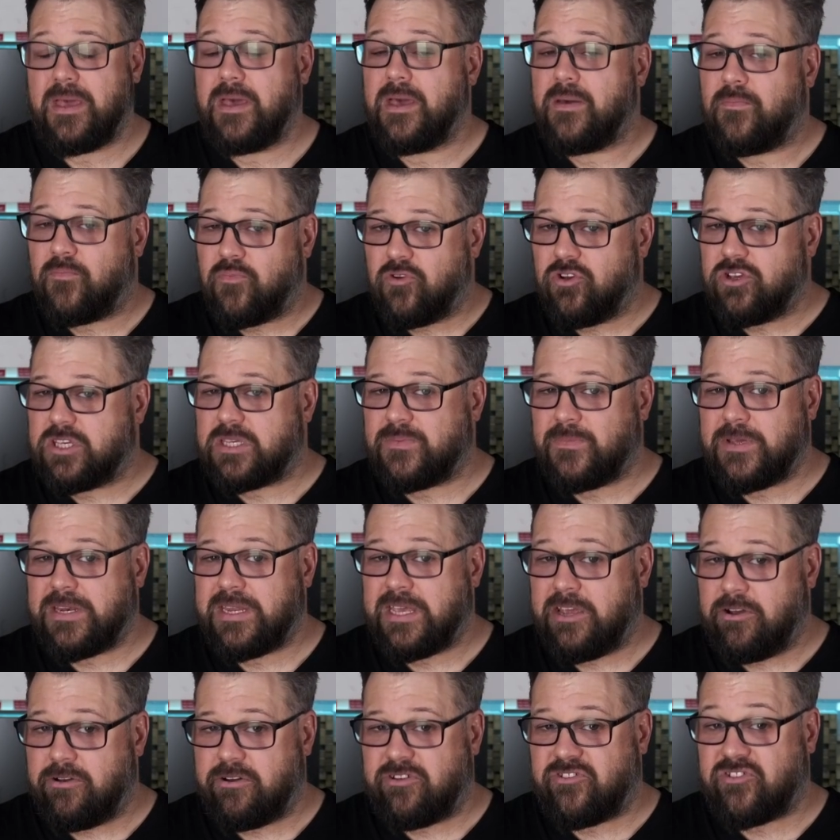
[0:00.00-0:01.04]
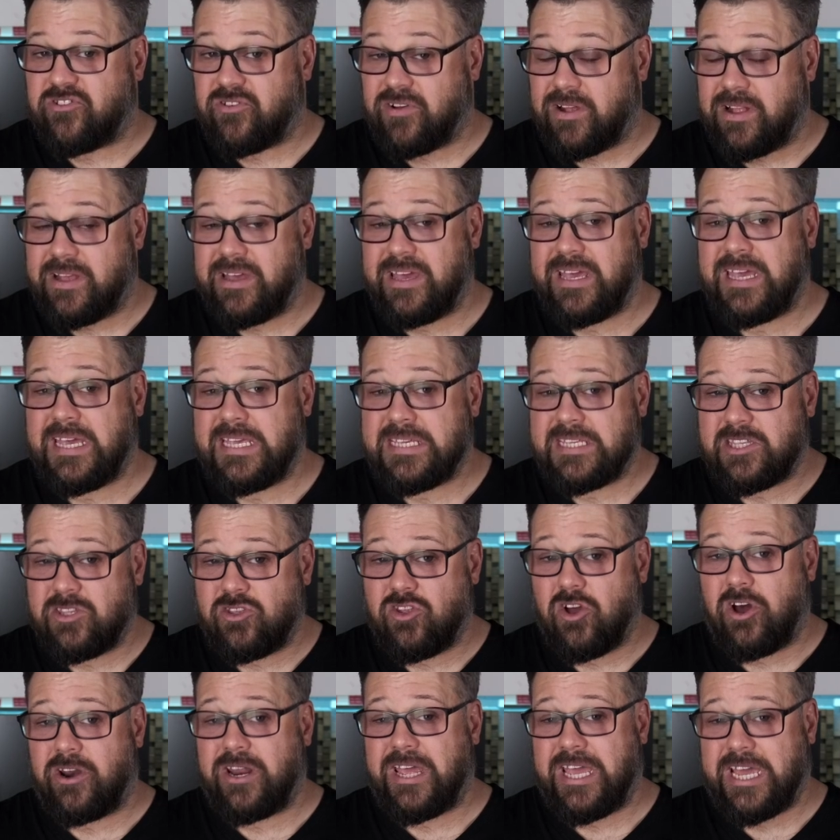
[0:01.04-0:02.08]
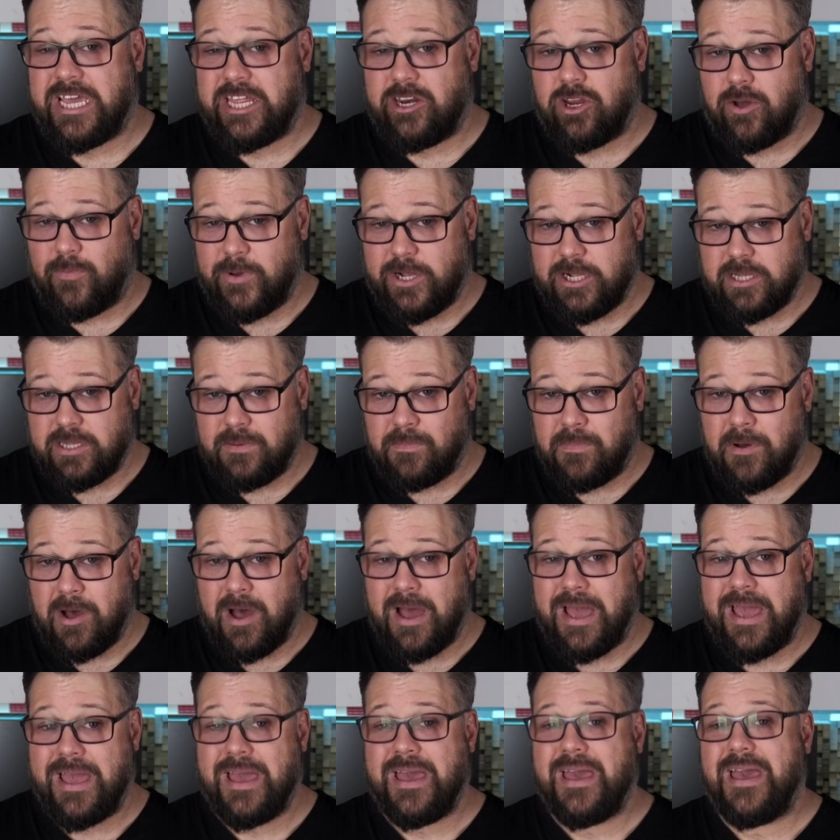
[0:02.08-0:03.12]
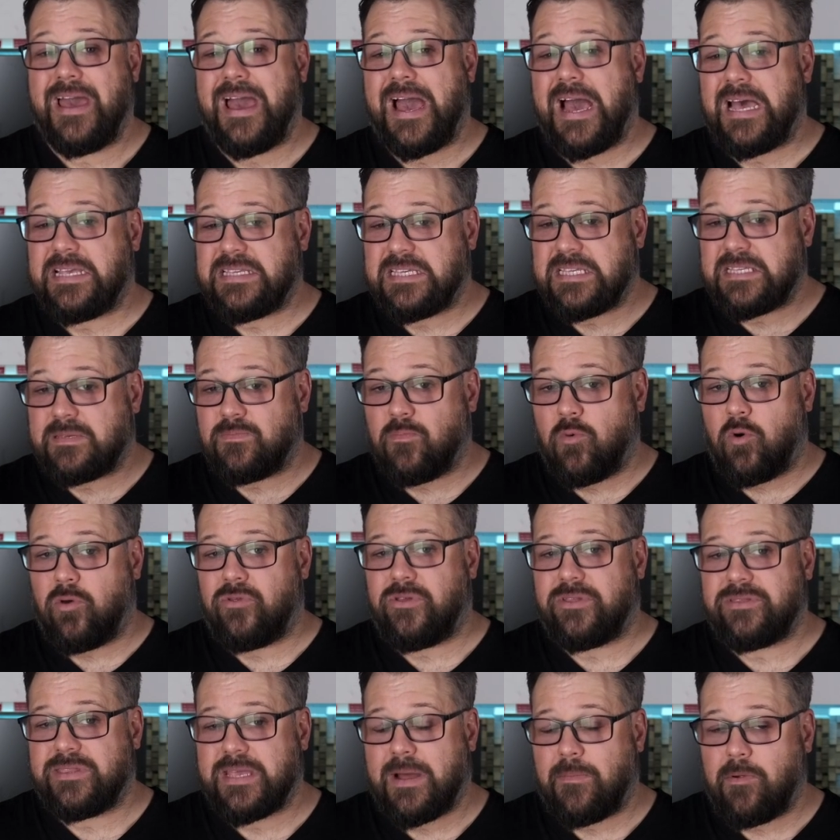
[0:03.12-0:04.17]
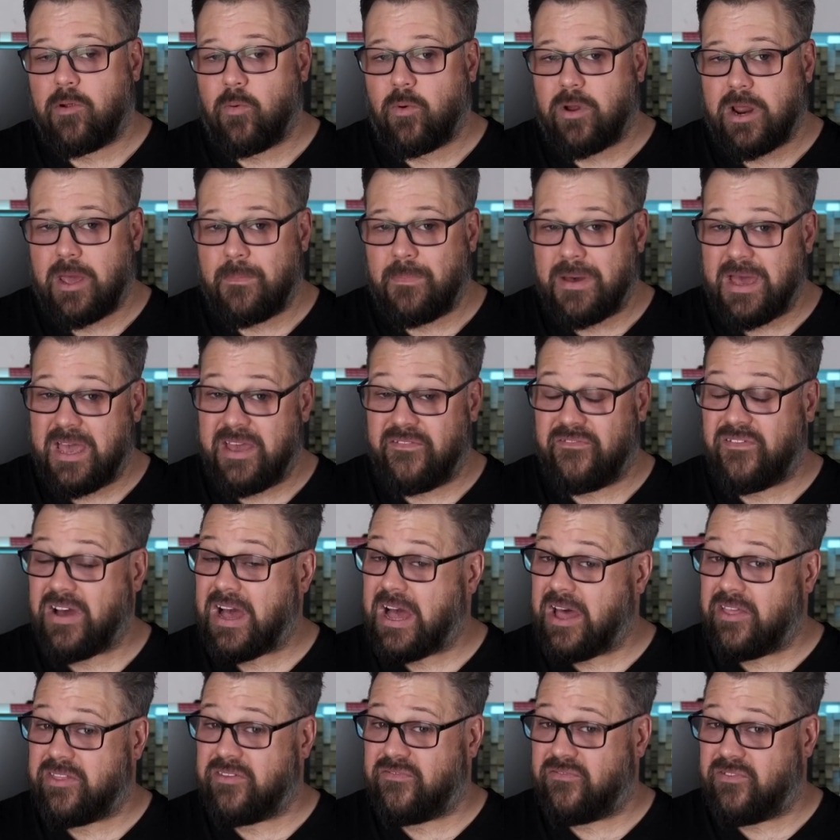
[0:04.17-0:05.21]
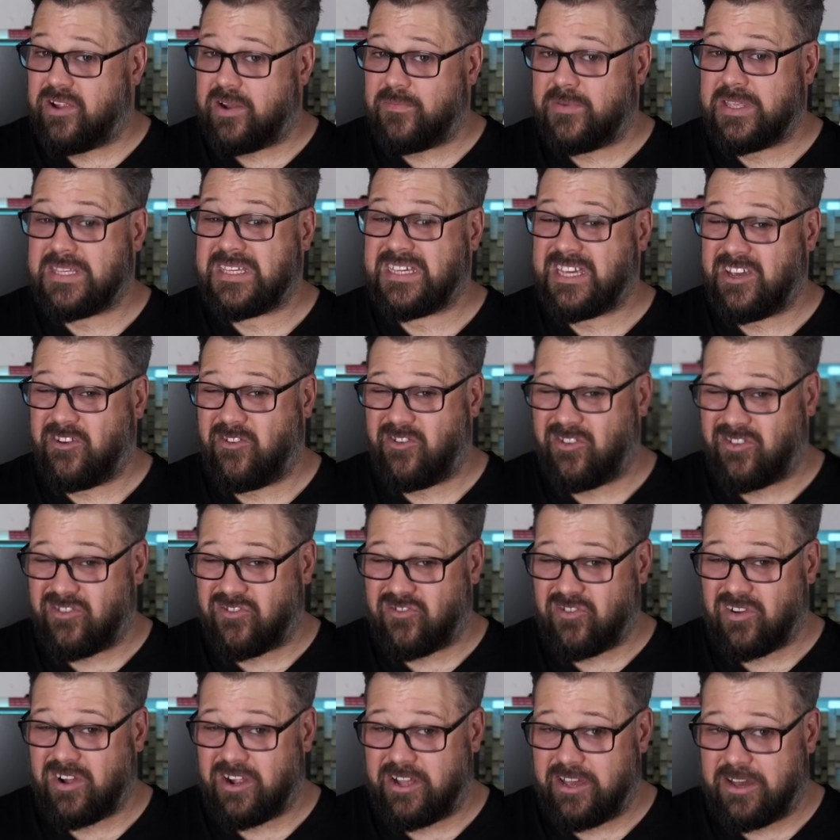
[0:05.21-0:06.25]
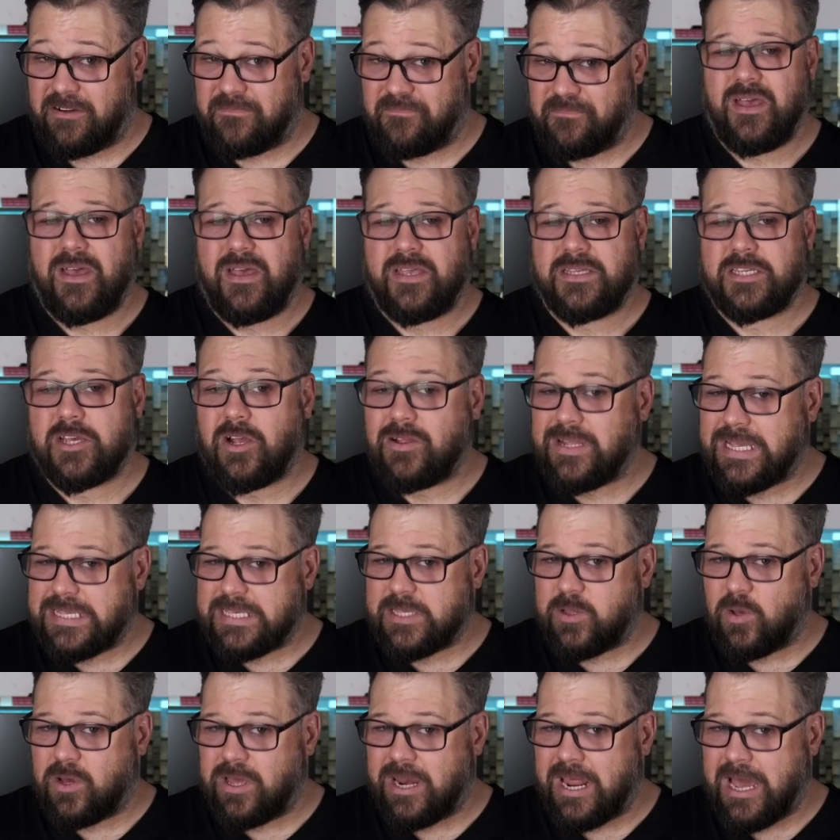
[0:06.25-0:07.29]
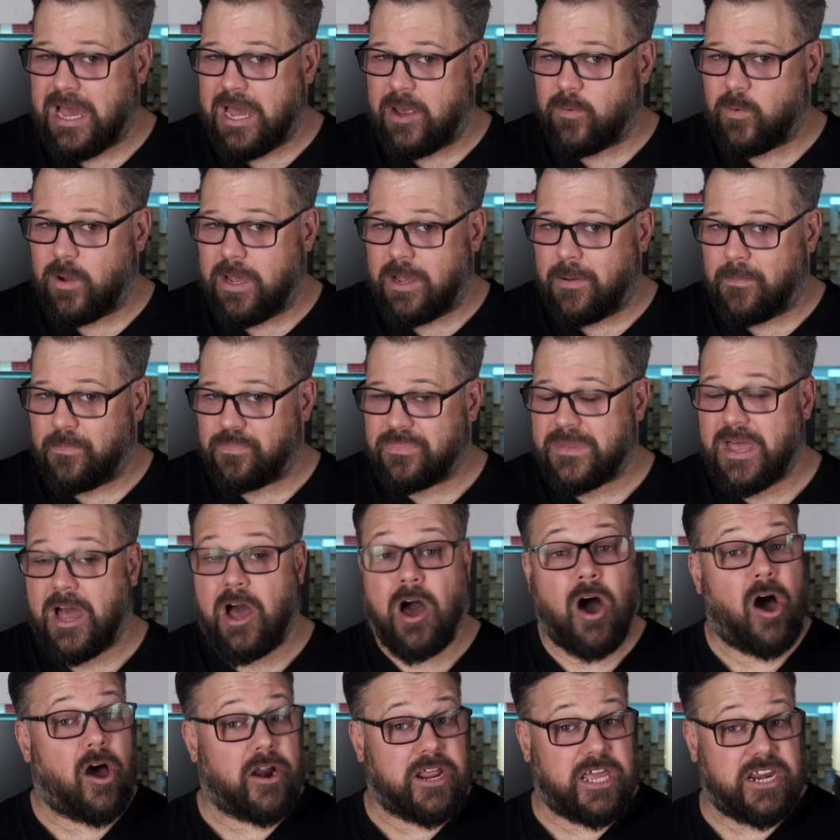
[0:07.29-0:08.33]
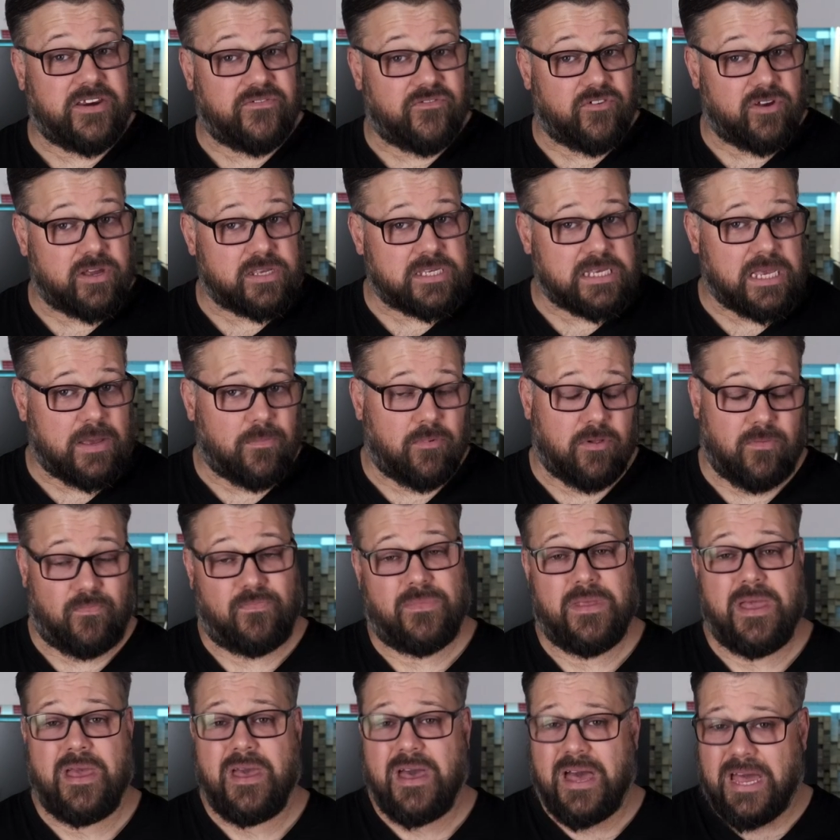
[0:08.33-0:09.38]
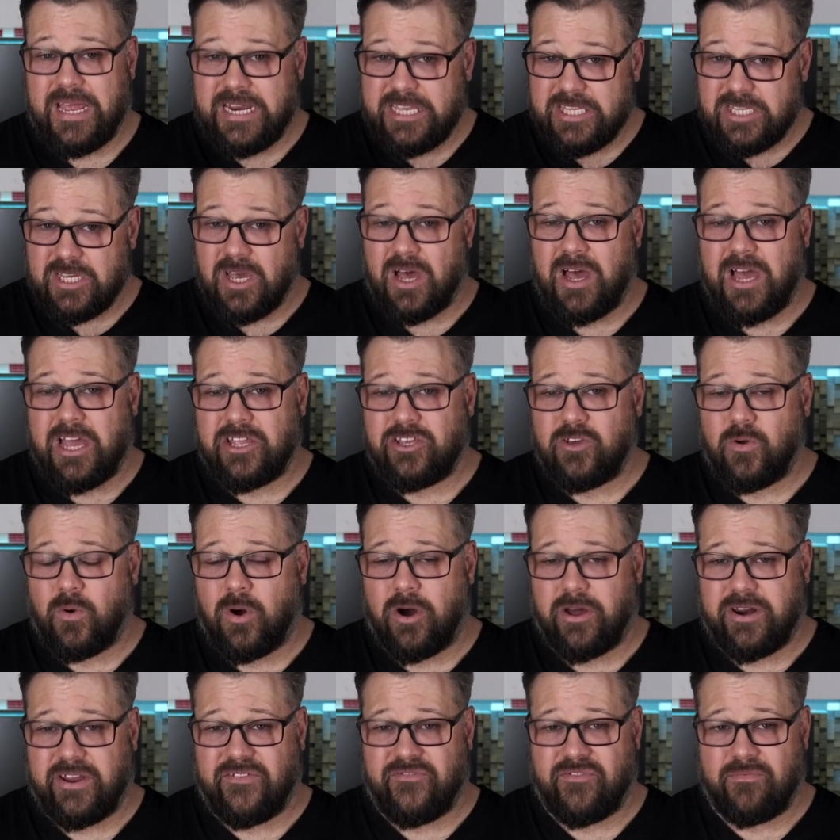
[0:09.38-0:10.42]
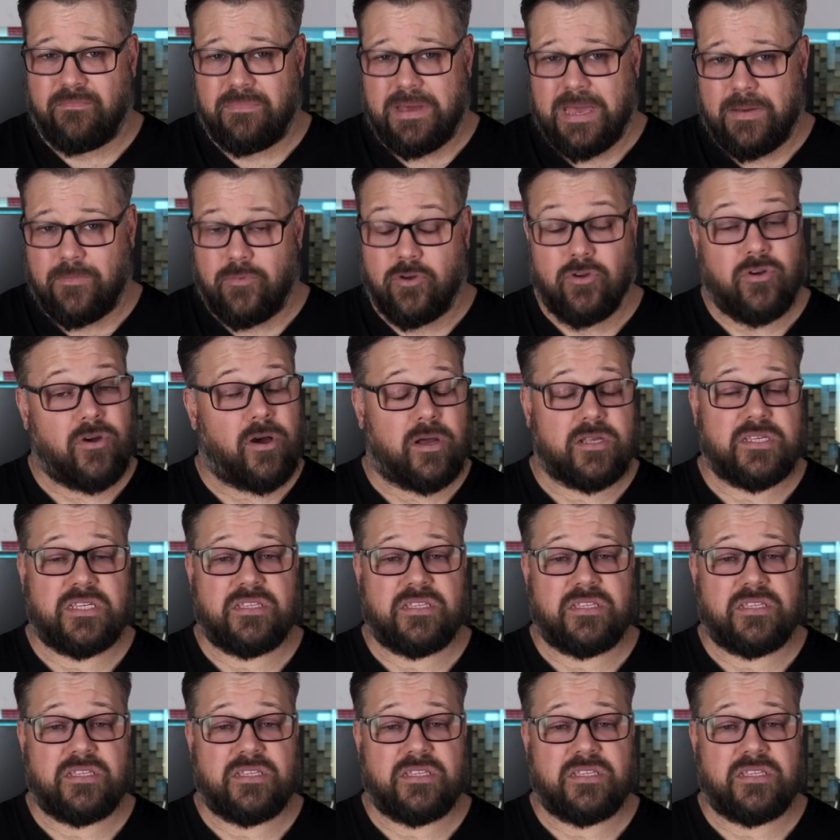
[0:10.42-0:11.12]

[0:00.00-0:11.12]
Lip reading: Prusament here in Australia is not economical to buy, as it's more than double what I pay for other filaments here in Australia. So let's look at hardware. A hot end, for example. An entire new hot end from Bambu costs